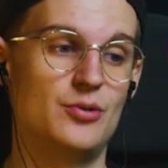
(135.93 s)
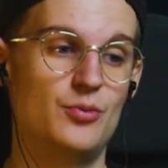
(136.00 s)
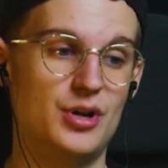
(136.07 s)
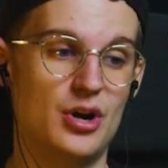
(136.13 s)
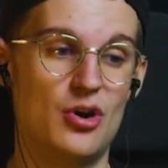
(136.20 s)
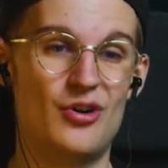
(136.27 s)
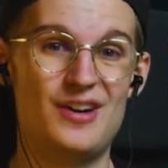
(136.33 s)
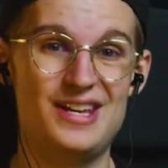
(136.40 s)
we
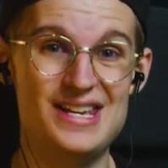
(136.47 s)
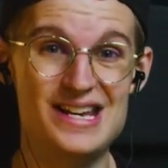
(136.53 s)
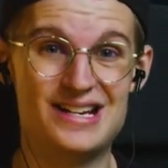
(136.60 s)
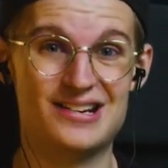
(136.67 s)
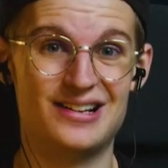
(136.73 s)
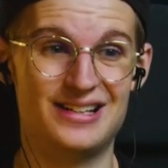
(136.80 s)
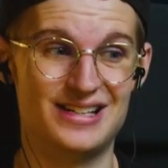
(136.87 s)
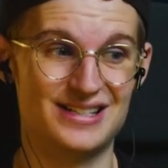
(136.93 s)
are
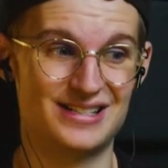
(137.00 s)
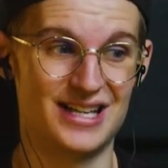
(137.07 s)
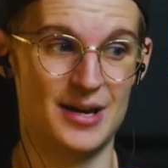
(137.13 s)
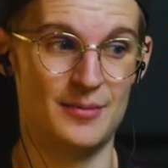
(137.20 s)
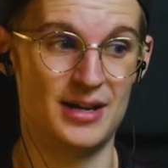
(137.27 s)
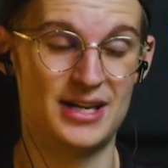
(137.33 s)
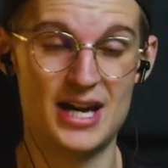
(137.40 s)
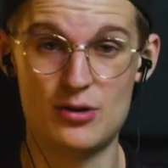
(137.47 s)
equal in this
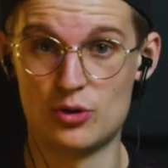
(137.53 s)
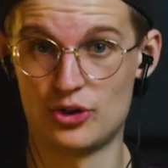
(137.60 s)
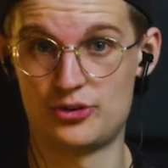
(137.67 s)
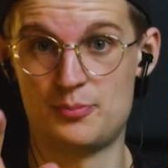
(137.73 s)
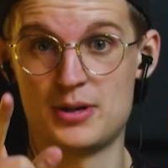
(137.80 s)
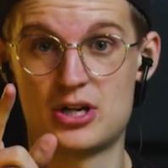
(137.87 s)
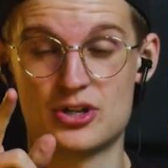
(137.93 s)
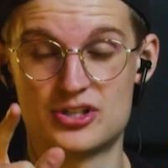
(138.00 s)
game, and that was
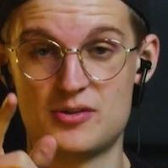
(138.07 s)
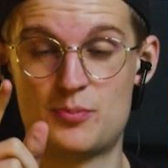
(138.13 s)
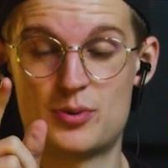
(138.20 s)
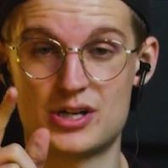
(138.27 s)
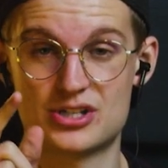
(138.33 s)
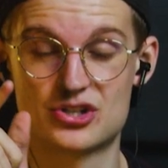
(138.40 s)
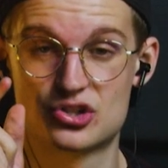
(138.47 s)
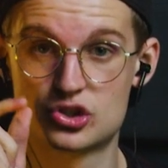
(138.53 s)
because he
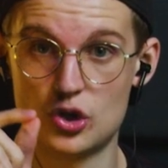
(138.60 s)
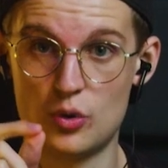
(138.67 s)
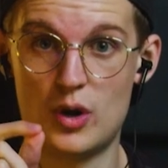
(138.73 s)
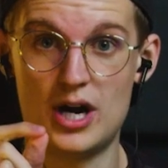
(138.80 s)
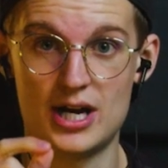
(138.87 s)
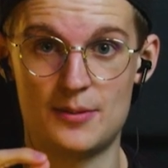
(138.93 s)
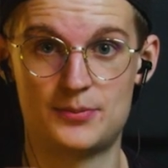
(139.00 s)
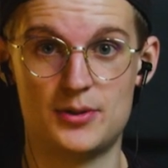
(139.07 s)
pressed so
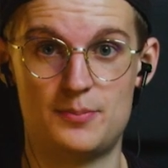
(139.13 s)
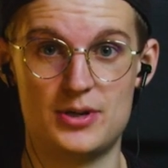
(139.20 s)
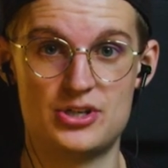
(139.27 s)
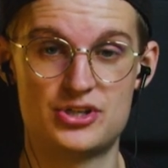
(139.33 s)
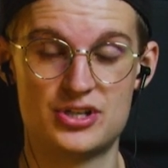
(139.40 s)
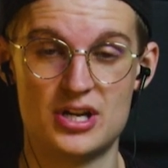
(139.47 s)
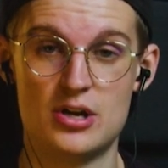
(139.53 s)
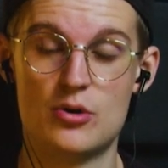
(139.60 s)
high up the
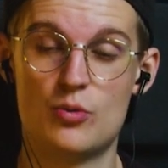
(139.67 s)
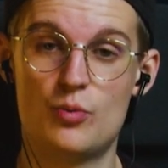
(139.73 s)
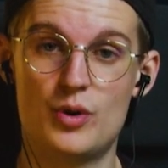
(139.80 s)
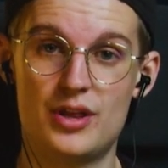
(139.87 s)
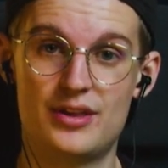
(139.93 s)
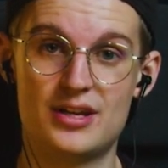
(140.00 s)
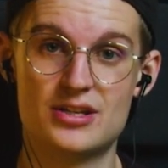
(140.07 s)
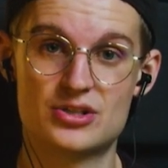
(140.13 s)
pitch
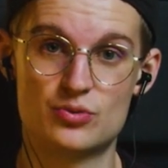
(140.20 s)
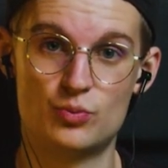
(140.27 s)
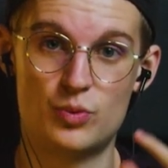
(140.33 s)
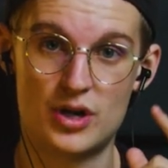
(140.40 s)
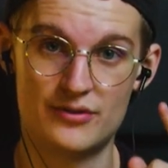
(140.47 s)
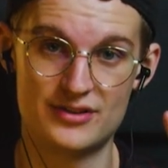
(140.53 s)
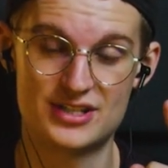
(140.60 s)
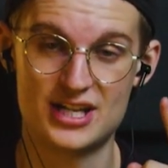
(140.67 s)
with
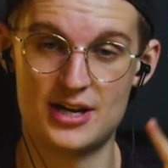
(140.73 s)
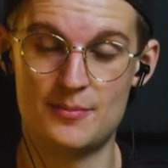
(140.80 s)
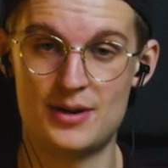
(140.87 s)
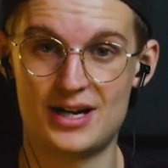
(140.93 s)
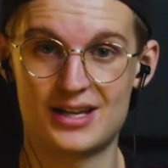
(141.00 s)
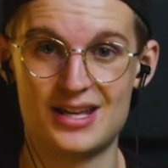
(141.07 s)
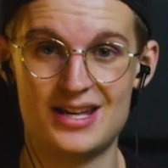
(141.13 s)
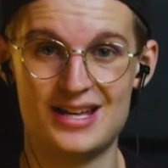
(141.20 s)
one of his center
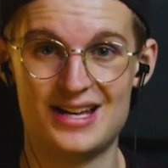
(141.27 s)
back,